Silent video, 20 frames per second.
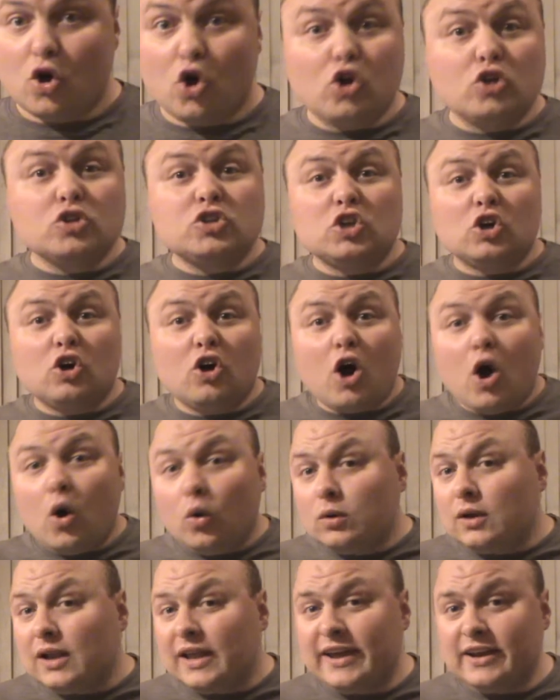Also,
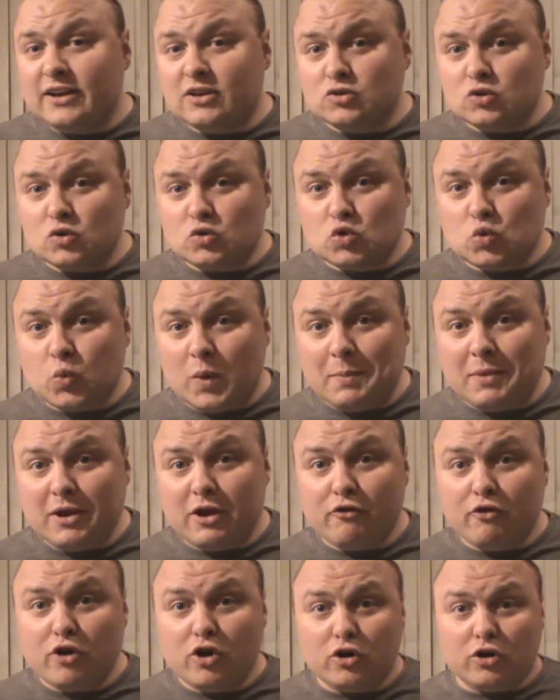old ladies who swim in
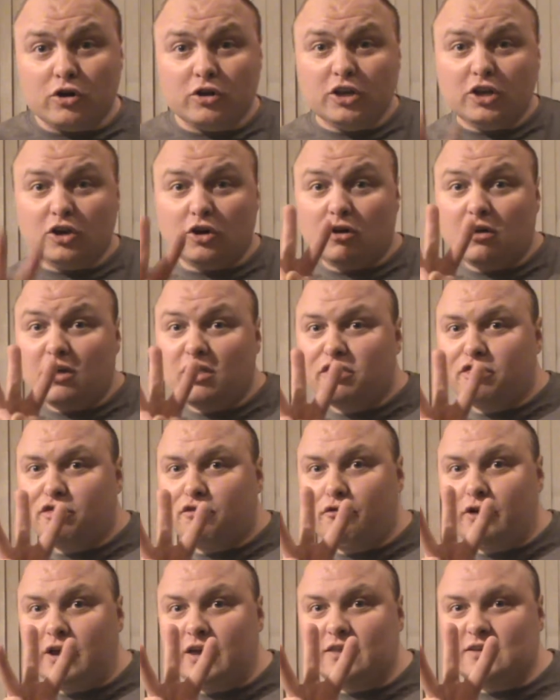a row, you know,
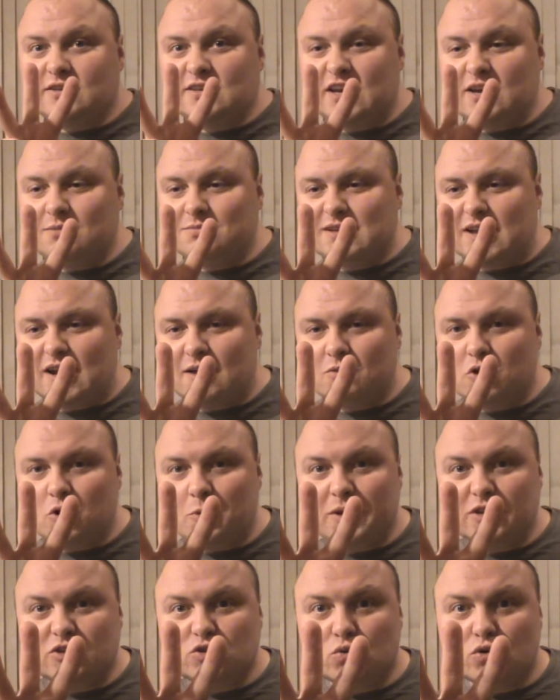3 at the same time
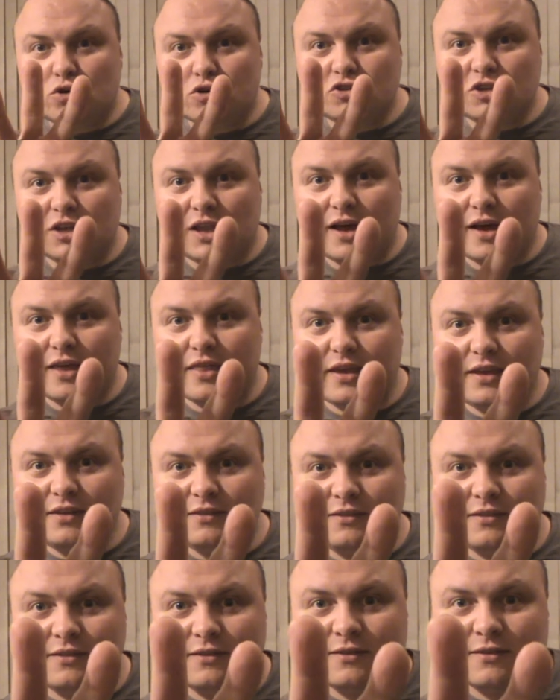coming towards you like
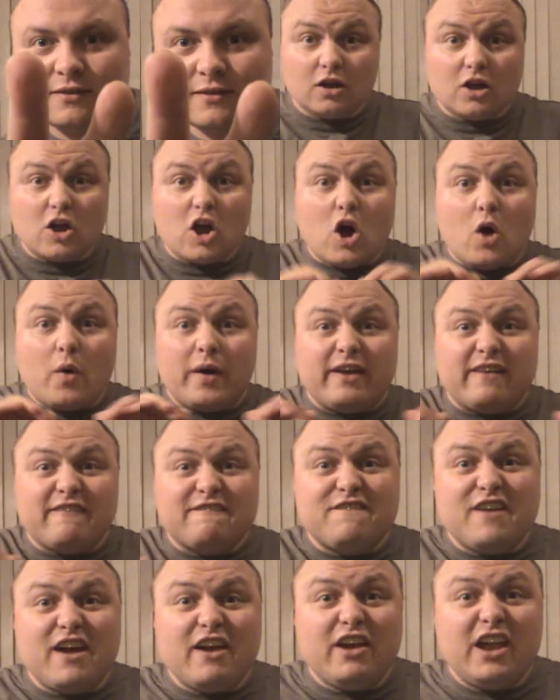this,
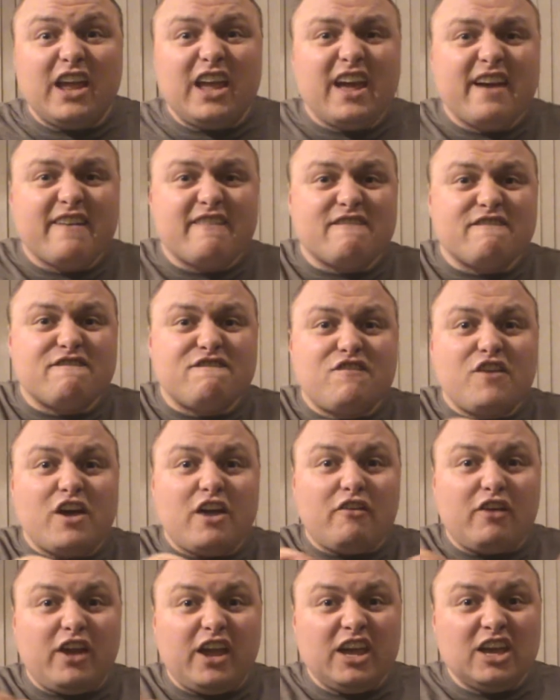going very,
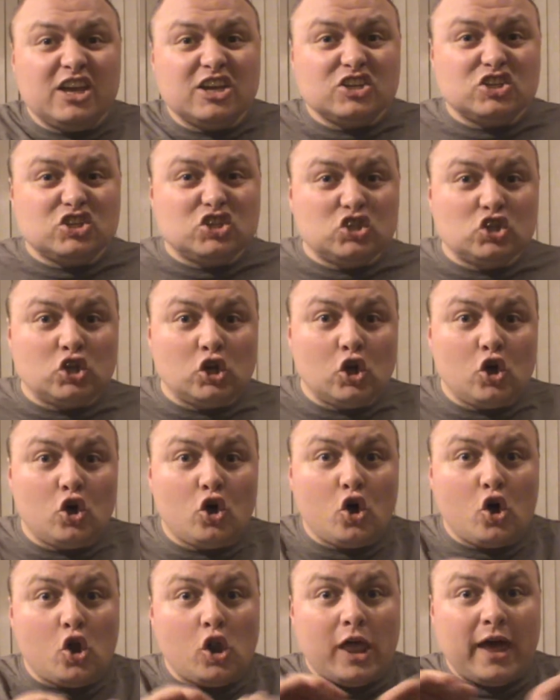very
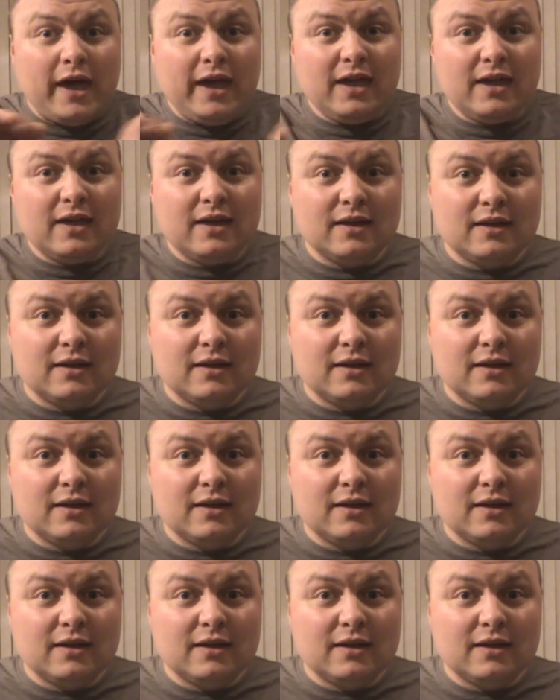slowly.